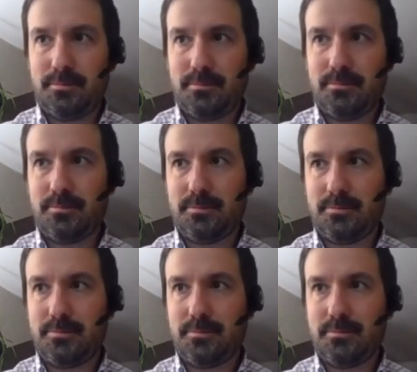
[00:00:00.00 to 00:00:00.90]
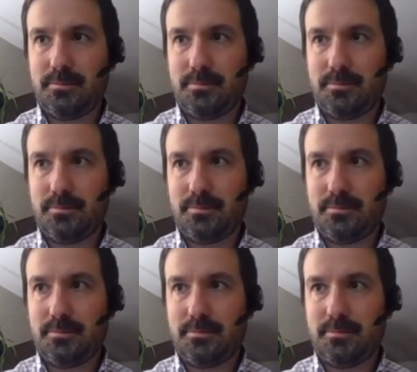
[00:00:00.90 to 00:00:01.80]

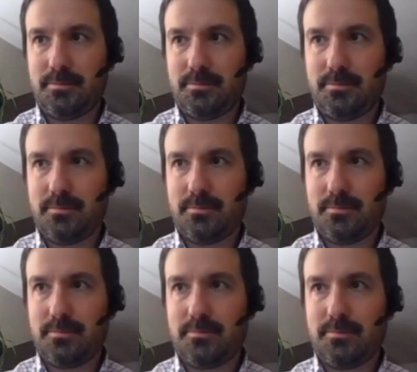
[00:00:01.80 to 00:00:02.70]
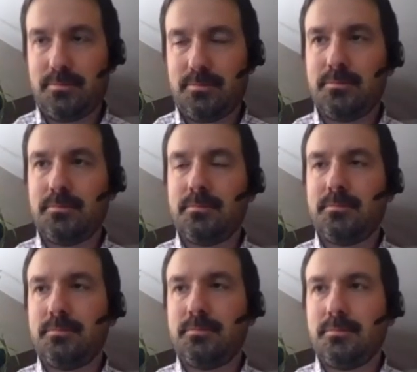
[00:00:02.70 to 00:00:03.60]

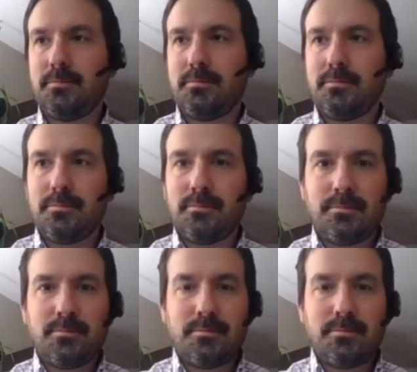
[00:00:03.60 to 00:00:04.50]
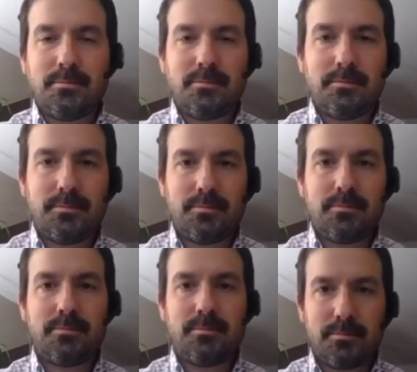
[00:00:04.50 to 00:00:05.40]

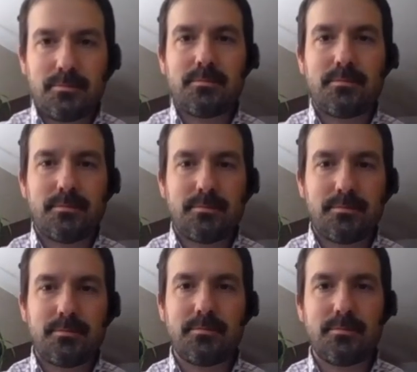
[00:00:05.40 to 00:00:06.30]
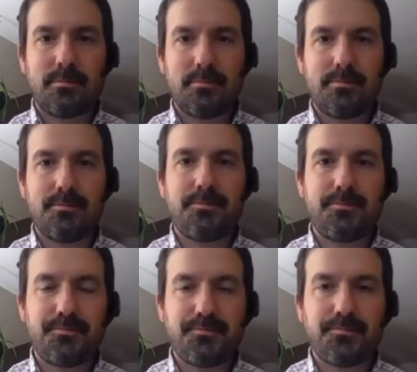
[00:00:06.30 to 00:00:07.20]

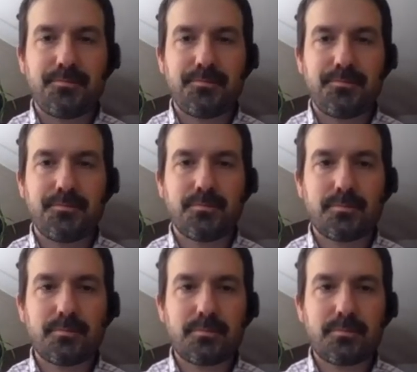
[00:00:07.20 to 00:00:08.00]
[no speech]